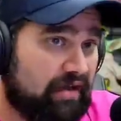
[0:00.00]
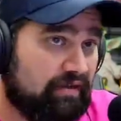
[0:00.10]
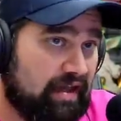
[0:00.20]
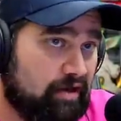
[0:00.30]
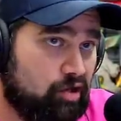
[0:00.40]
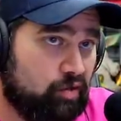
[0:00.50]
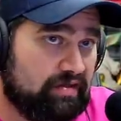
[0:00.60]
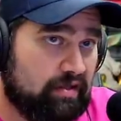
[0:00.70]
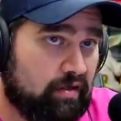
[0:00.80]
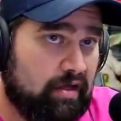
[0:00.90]
I have a lot of
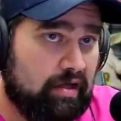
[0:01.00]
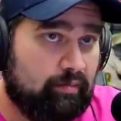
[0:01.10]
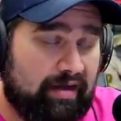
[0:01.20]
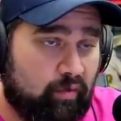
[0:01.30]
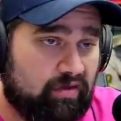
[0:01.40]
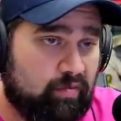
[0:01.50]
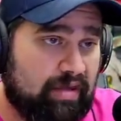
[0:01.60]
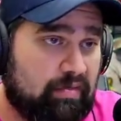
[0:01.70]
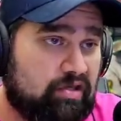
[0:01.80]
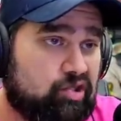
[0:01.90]
notes here. Bear with me.
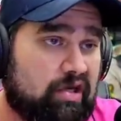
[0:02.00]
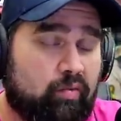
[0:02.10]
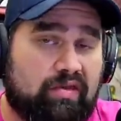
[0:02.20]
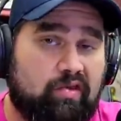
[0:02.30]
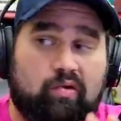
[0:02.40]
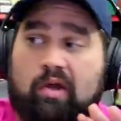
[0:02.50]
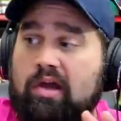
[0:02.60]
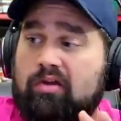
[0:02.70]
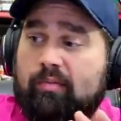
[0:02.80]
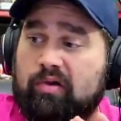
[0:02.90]
I'm going to share with you
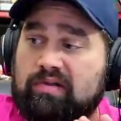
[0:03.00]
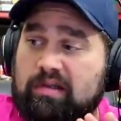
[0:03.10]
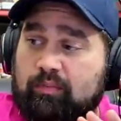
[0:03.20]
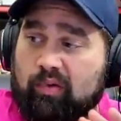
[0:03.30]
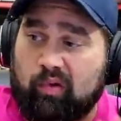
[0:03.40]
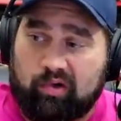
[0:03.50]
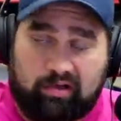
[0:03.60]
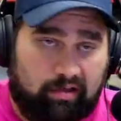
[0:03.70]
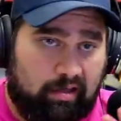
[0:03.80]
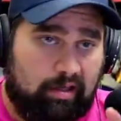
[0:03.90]
the most
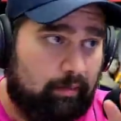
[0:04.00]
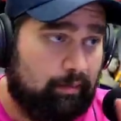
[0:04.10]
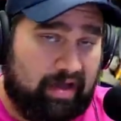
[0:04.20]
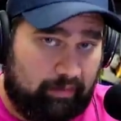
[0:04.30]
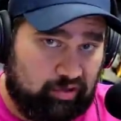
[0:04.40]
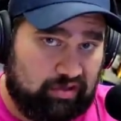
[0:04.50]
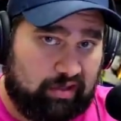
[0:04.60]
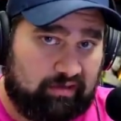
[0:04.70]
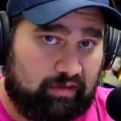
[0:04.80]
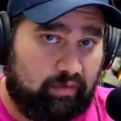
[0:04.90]
important
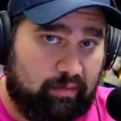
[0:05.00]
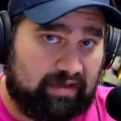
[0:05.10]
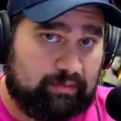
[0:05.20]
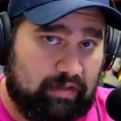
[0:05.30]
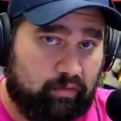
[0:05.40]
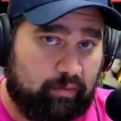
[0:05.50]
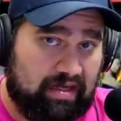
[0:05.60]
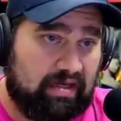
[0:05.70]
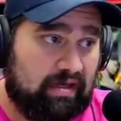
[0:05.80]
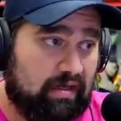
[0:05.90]
bombshells that we must be
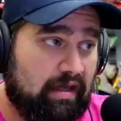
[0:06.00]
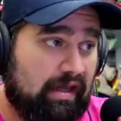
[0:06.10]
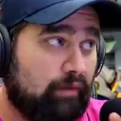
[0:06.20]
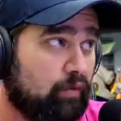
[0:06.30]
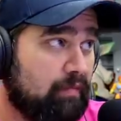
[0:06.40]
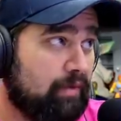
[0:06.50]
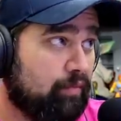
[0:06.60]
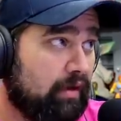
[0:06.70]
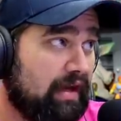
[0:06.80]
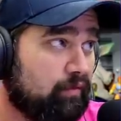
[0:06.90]
repeating and
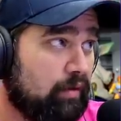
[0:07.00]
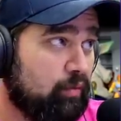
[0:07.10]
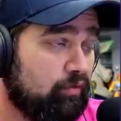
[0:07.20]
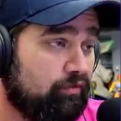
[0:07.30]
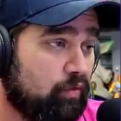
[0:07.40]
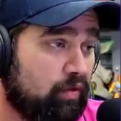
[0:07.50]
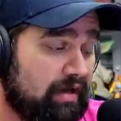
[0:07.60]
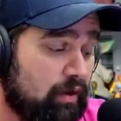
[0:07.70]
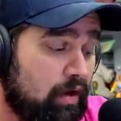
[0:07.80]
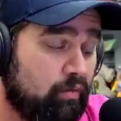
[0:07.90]
remembering as we move
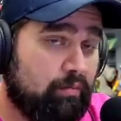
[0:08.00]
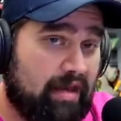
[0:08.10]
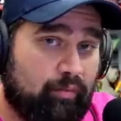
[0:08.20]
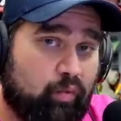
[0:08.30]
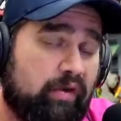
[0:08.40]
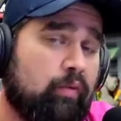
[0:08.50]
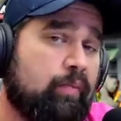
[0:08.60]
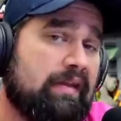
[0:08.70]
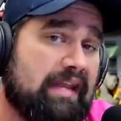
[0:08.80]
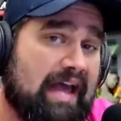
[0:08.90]
forward. Now, remember, we will
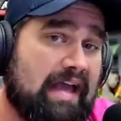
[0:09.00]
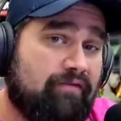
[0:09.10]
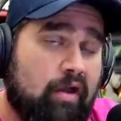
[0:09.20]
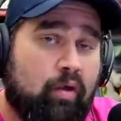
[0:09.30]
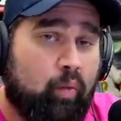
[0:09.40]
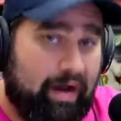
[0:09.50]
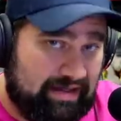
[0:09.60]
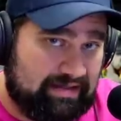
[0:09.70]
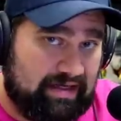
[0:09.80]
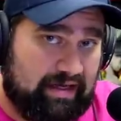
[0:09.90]
be live
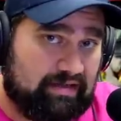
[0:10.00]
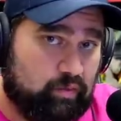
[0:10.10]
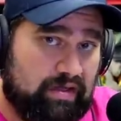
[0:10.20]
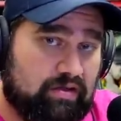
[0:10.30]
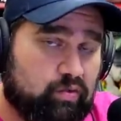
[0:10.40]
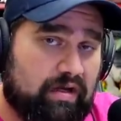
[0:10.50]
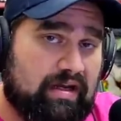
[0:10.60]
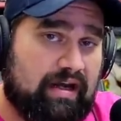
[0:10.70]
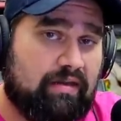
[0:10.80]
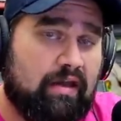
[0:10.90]
Wednesday next week, the
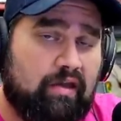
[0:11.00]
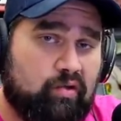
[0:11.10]
29th.